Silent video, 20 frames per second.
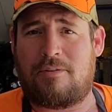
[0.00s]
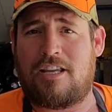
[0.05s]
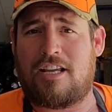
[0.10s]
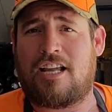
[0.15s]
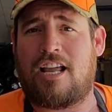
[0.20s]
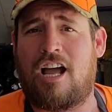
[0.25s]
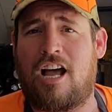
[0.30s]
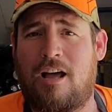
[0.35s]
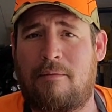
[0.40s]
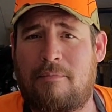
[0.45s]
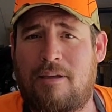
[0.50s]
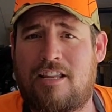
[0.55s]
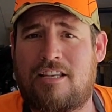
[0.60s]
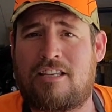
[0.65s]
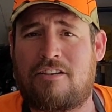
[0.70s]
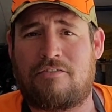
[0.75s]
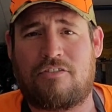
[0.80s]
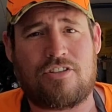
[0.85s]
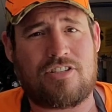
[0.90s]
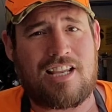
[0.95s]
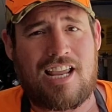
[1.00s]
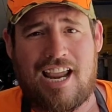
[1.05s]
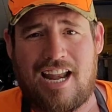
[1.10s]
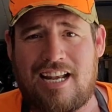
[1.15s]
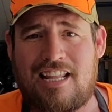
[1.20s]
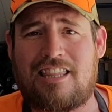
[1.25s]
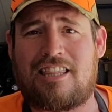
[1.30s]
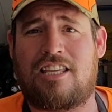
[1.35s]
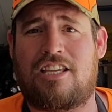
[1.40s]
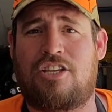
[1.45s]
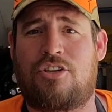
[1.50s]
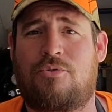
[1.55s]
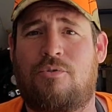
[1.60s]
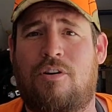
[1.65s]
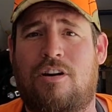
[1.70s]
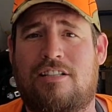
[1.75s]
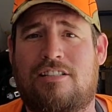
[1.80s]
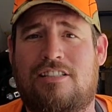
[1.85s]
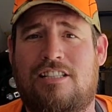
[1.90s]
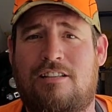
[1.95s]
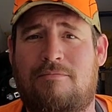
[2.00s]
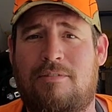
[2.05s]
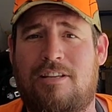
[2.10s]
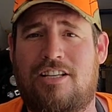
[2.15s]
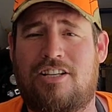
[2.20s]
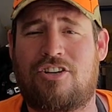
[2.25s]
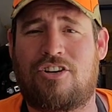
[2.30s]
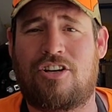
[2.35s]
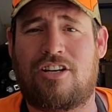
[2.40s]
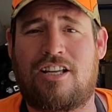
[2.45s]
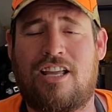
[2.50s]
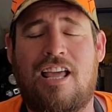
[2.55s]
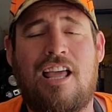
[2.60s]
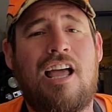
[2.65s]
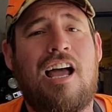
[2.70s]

me a comment if there's anything you want to see me cook.